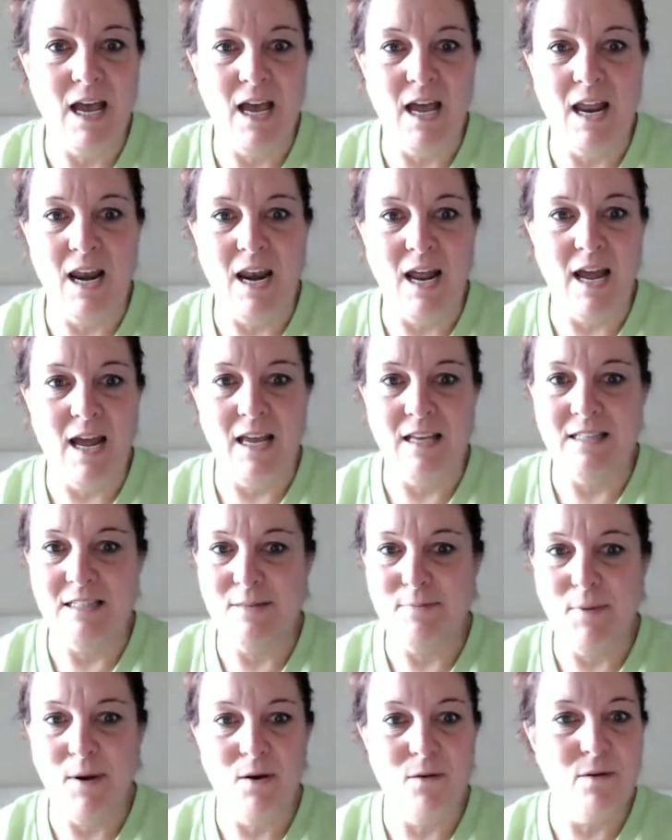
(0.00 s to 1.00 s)
and I
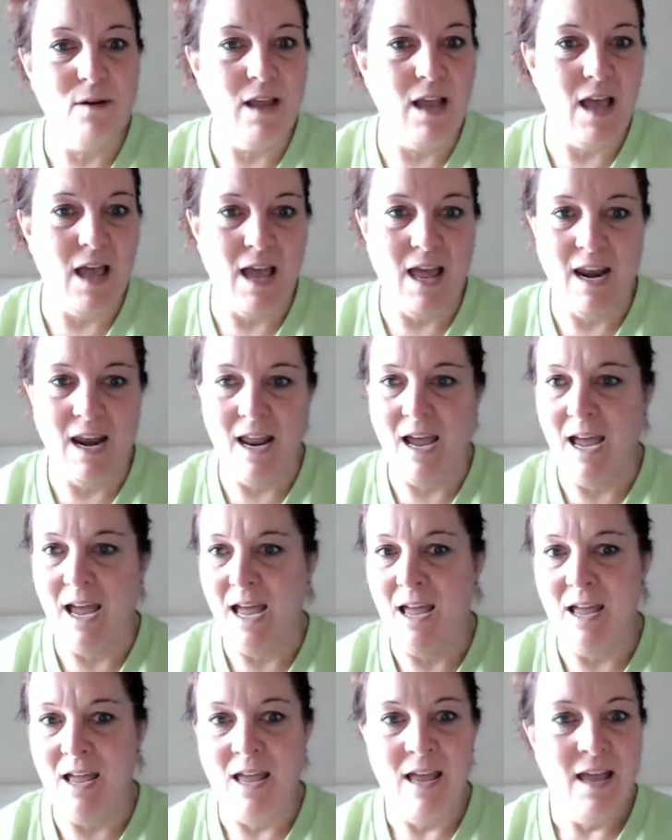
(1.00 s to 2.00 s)
spoke, and
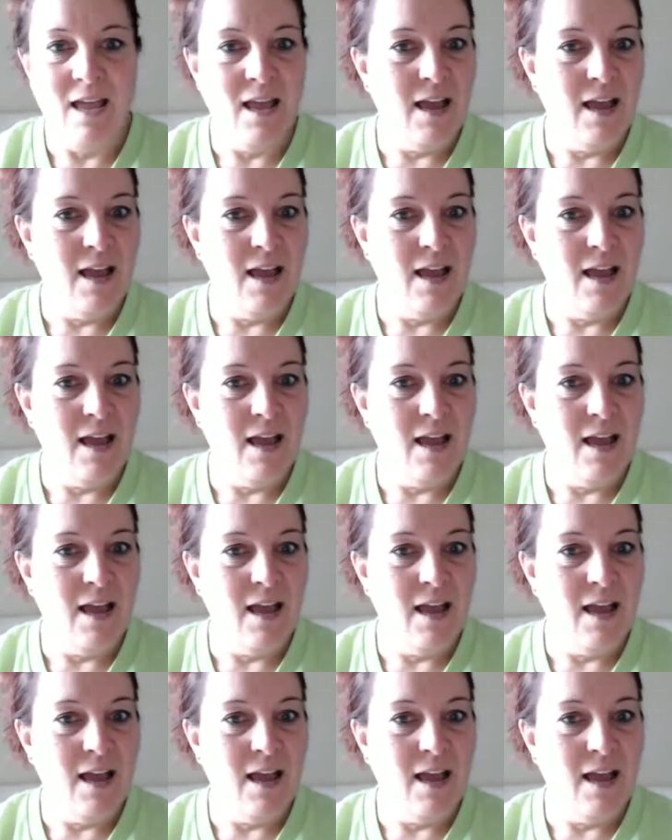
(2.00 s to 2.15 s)
I